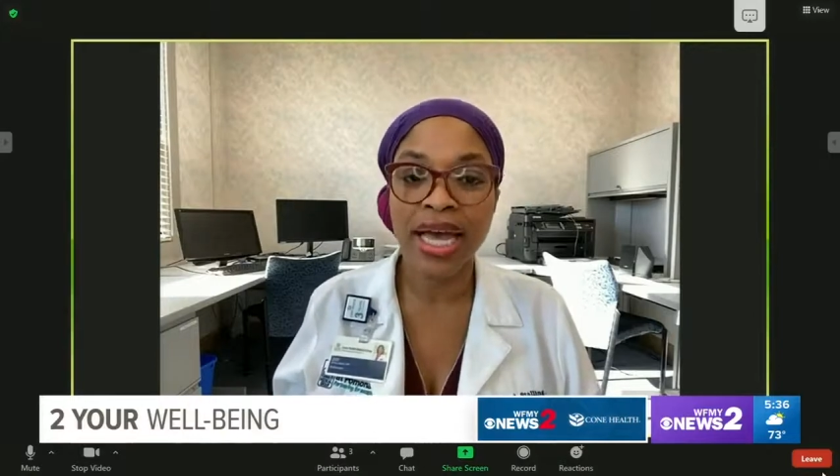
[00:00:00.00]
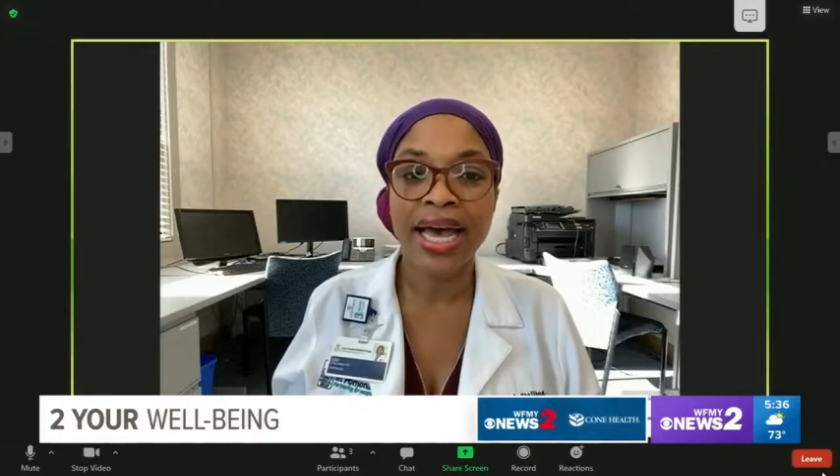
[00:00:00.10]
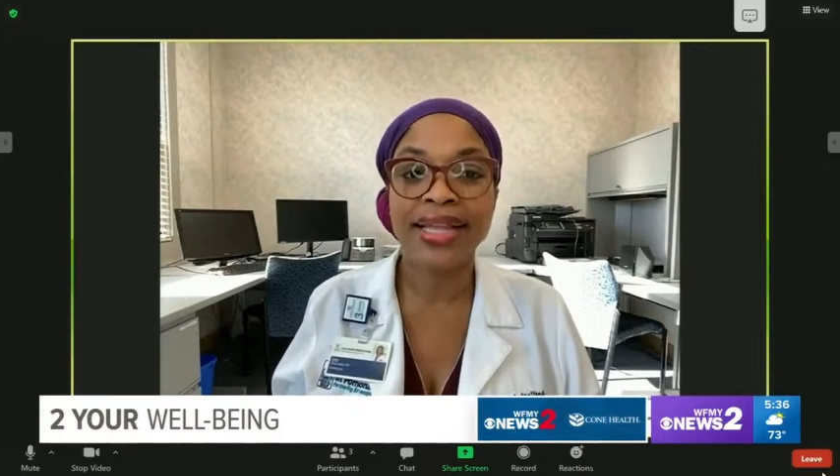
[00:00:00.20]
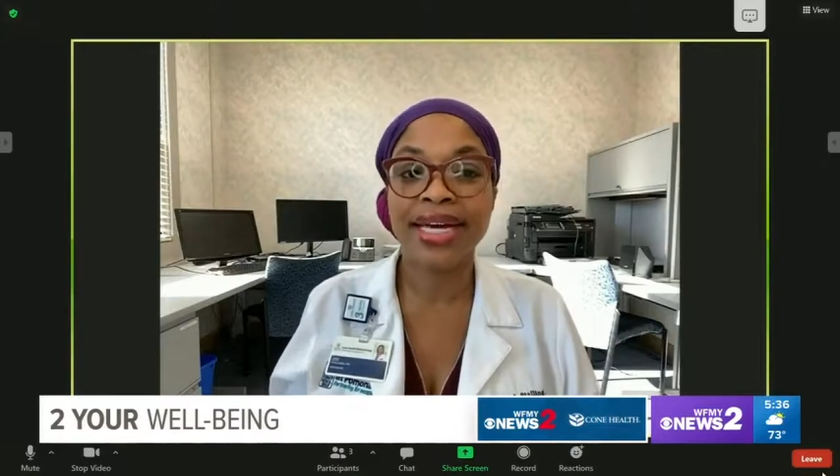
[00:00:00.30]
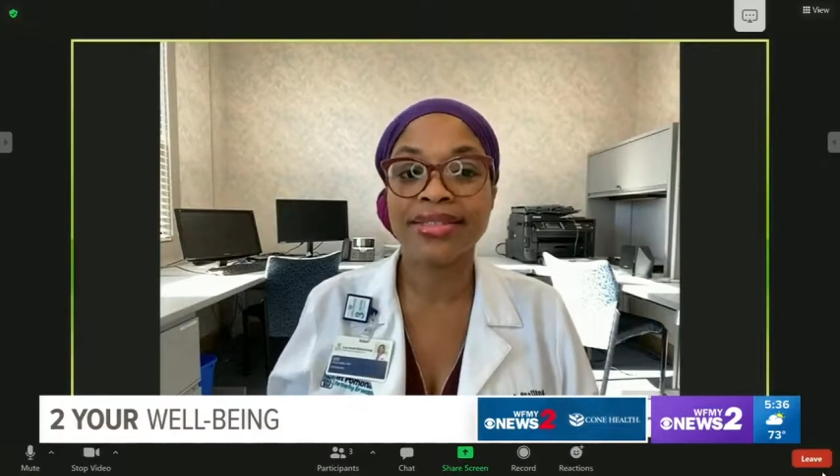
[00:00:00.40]

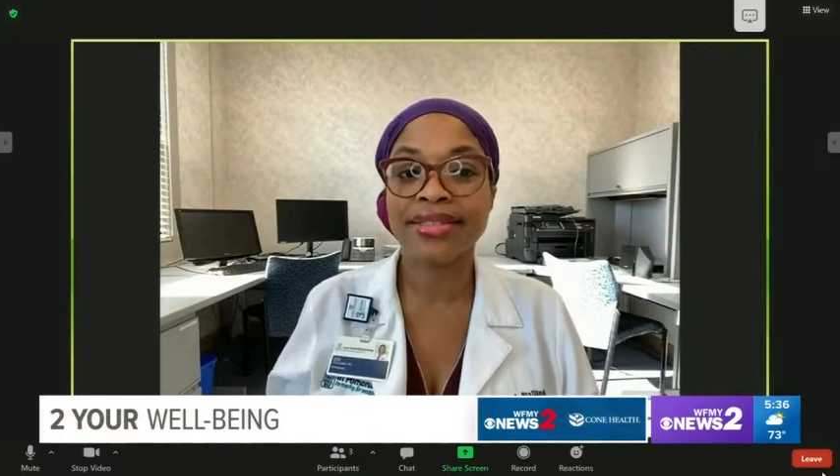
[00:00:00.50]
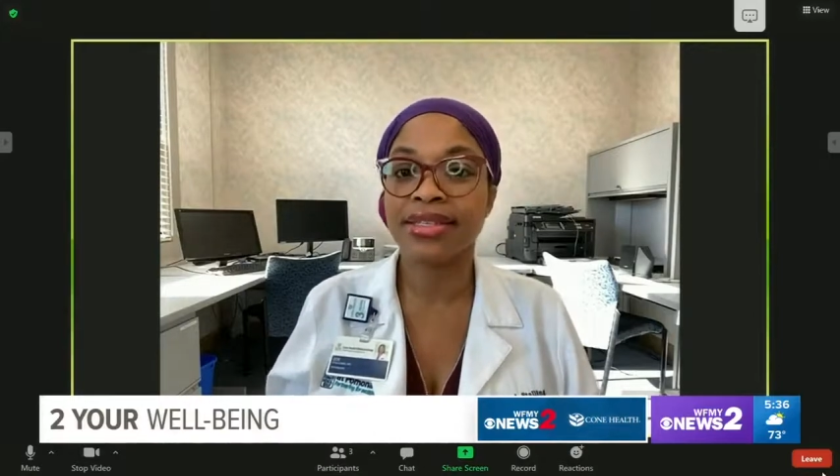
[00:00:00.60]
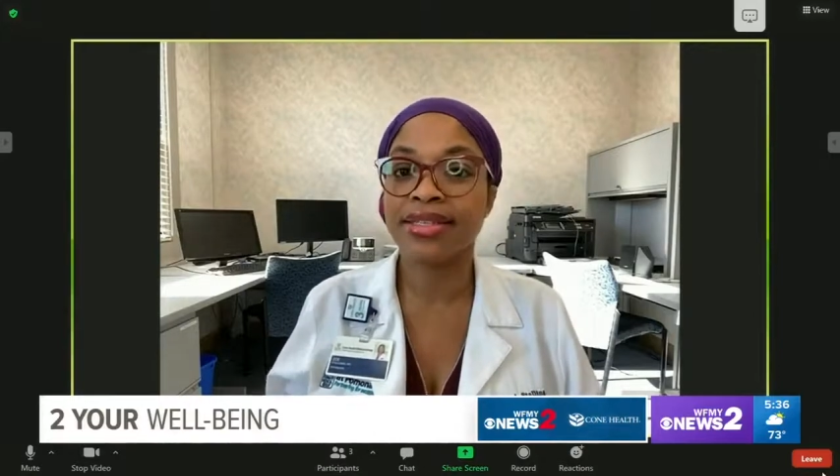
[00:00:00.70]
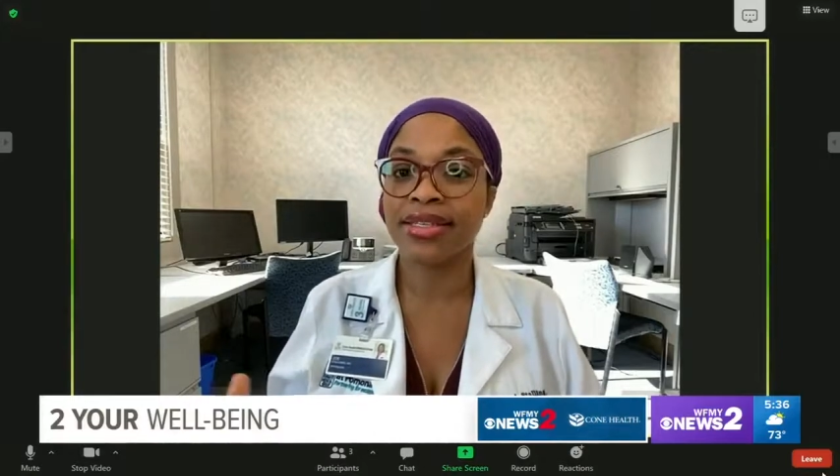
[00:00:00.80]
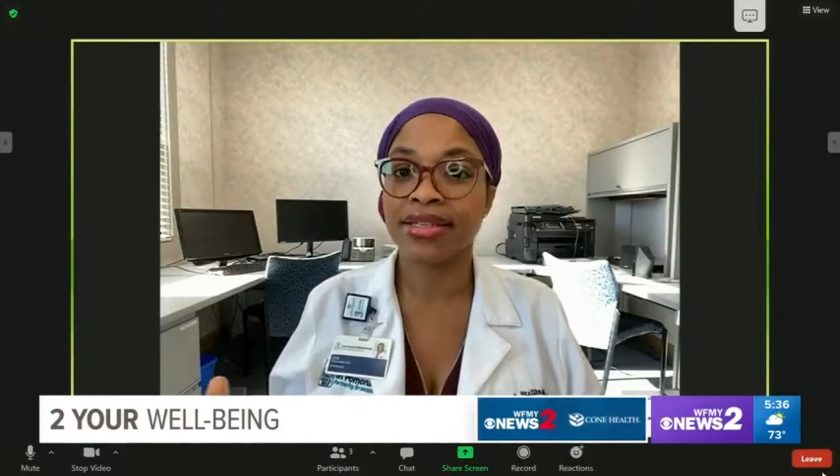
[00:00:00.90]
And that's
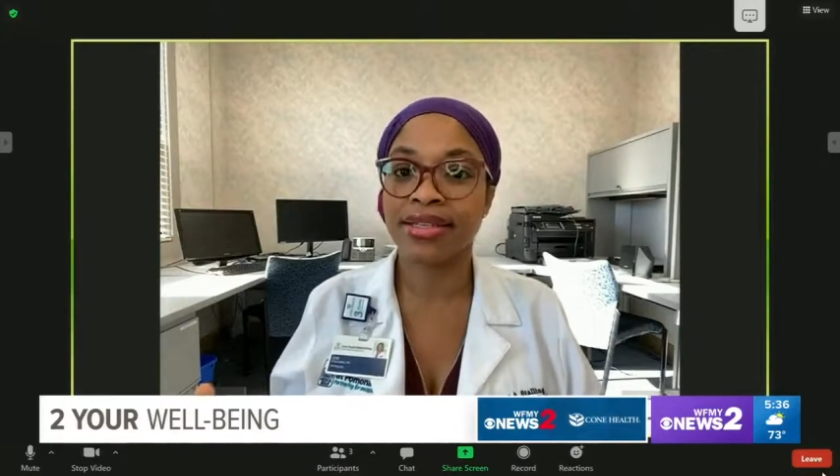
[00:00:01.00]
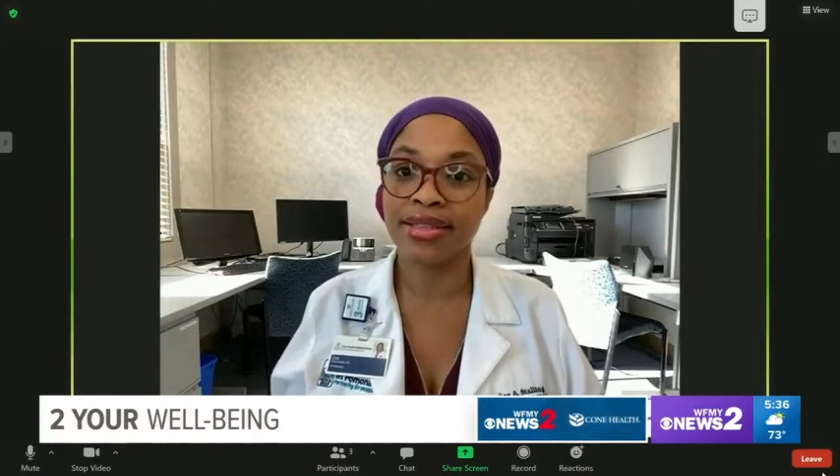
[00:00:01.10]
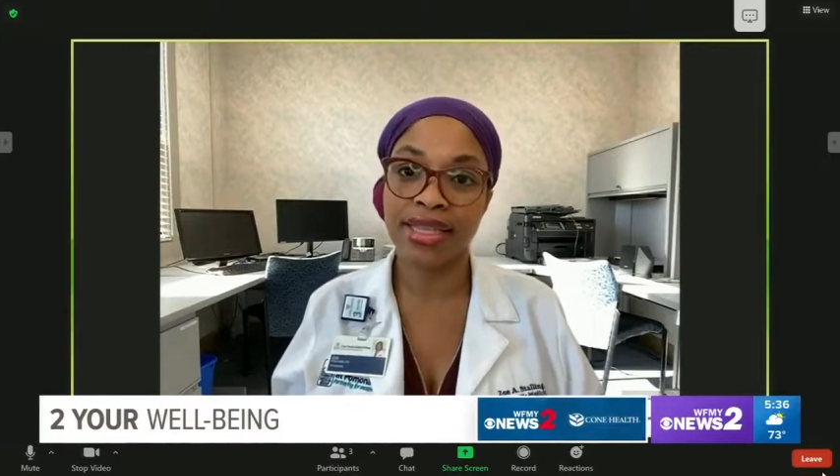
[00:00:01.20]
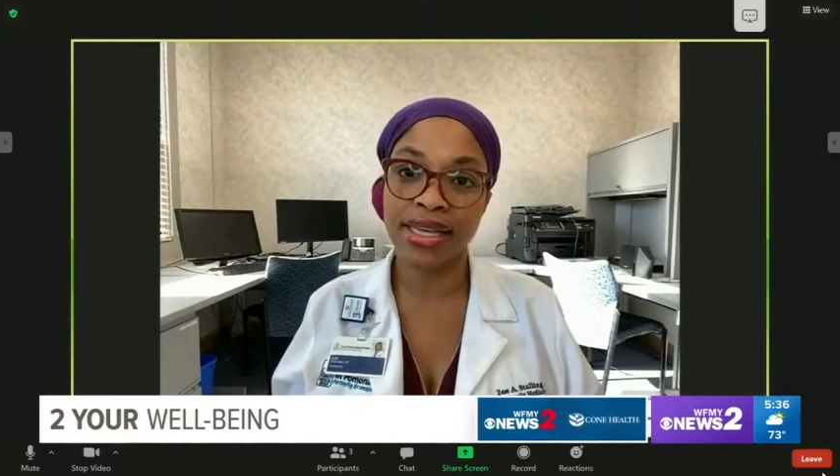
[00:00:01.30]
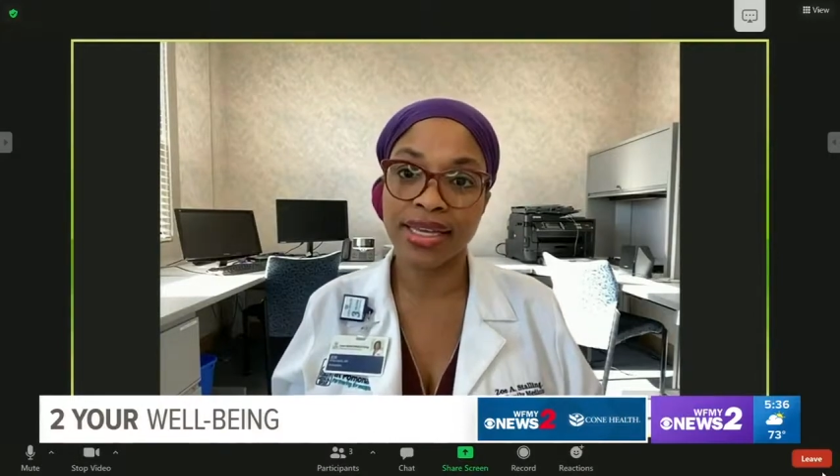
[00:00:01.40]
the
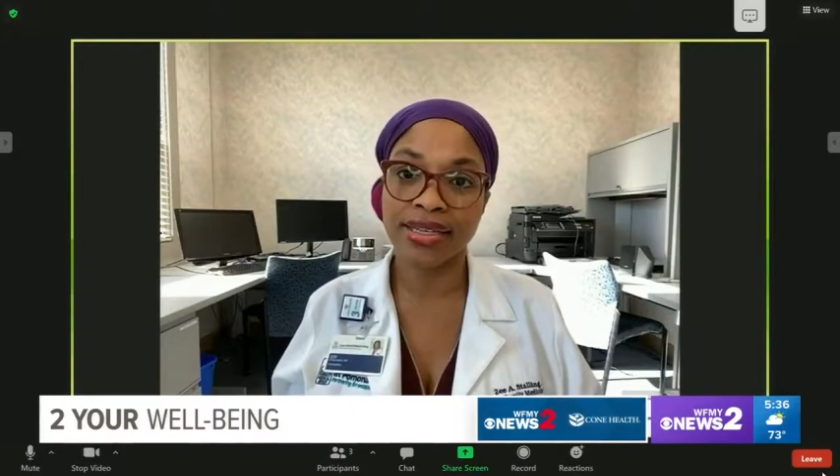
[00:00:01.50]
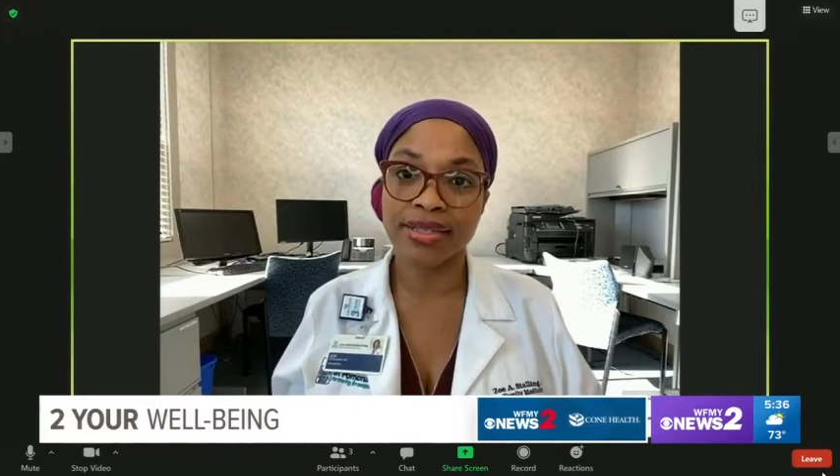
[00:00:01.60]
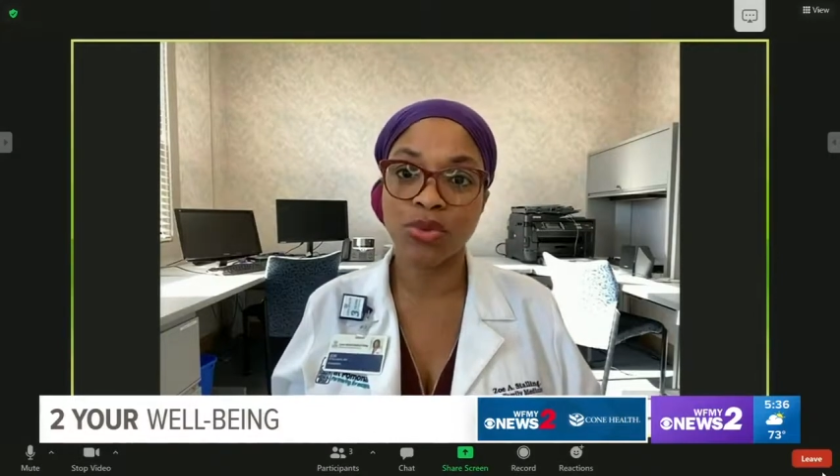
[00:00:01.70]
thing is,